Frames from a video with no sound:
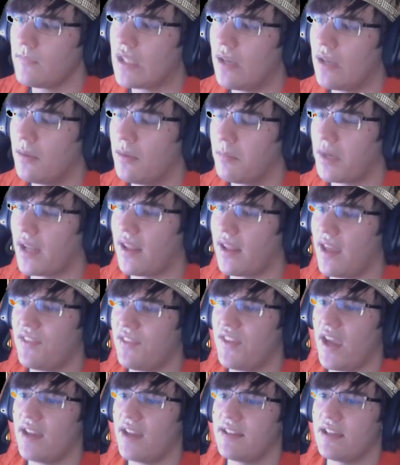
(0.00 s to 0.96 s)
But I like
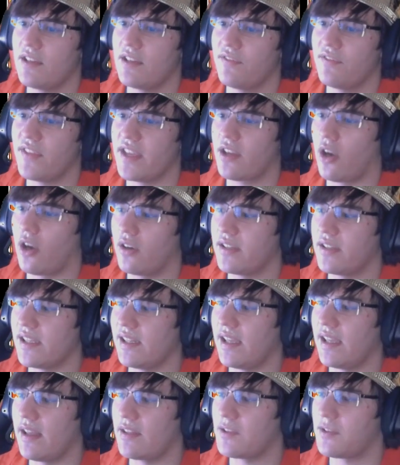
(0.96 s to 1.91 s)
the idea of the
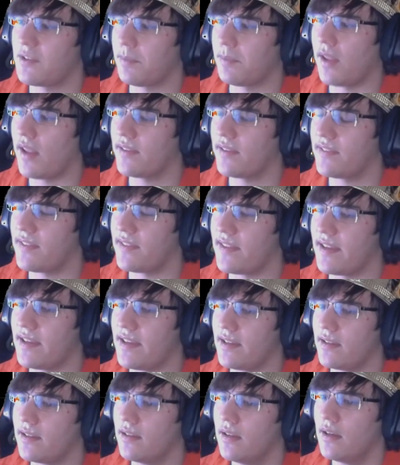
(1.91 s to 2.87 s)
Gardenias plus the